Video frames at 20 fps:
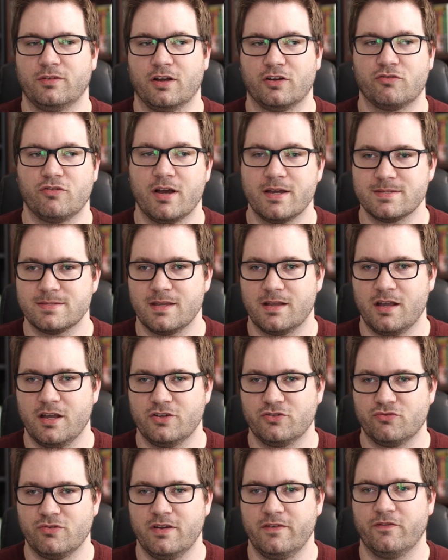across the
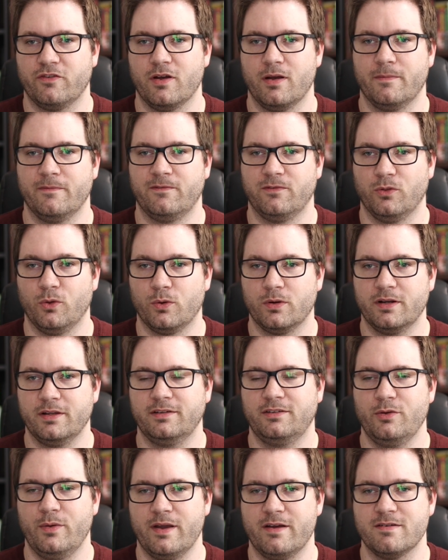country from
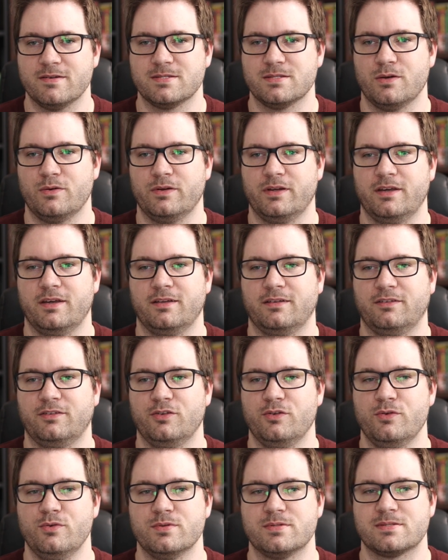Florida to Arizona
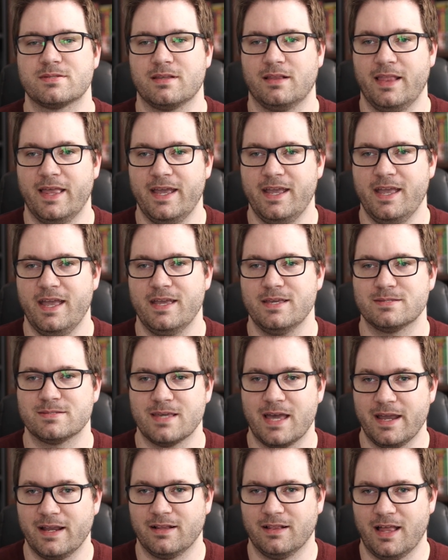to slay a
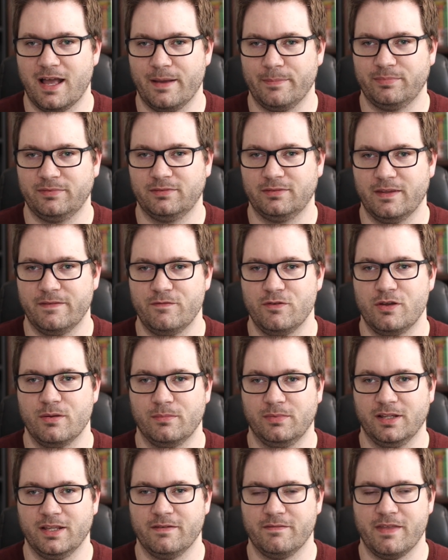cyclops, if you
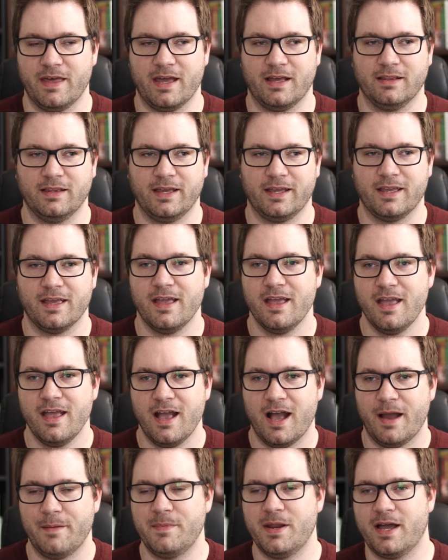can believe that. Like,
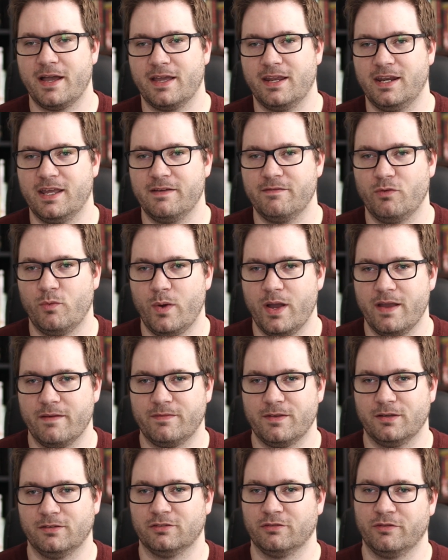I'm not going to give away
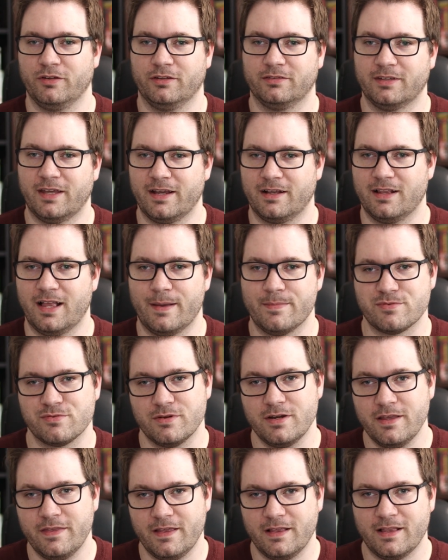if there's a real cyclops
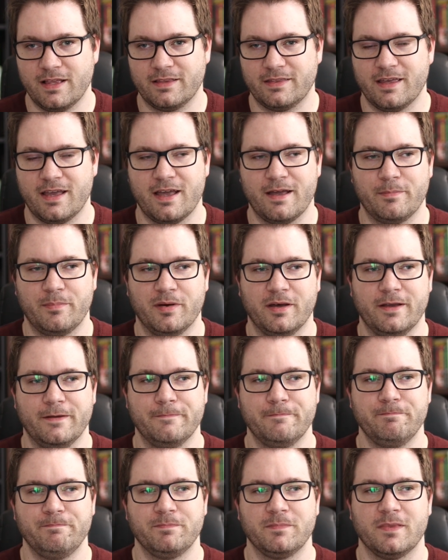or anything like that,
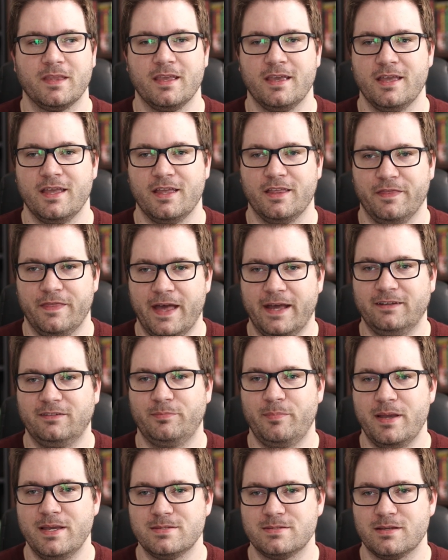but
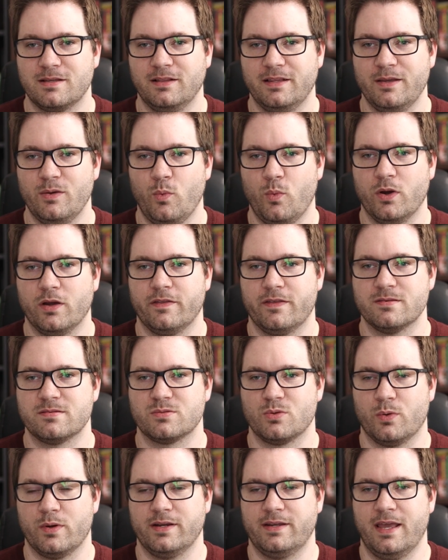that's basically where the
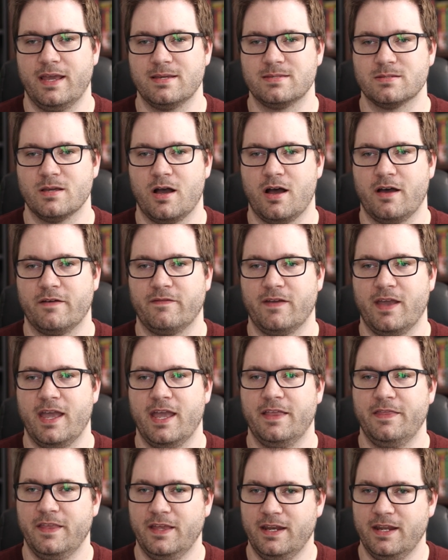story takes off.
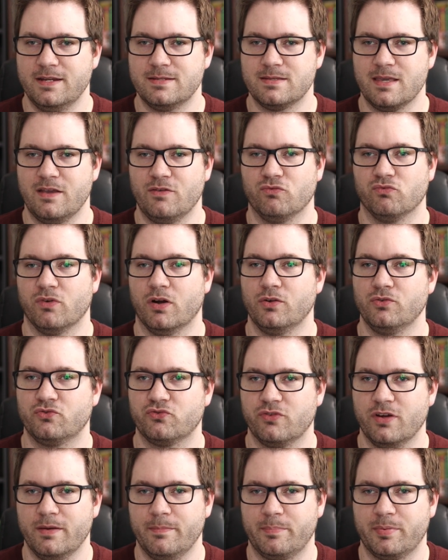And then it's a road
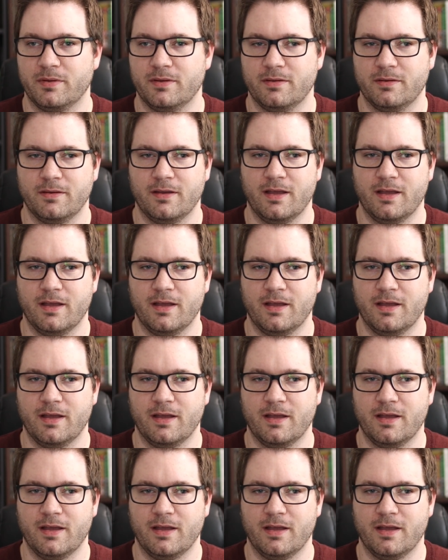trip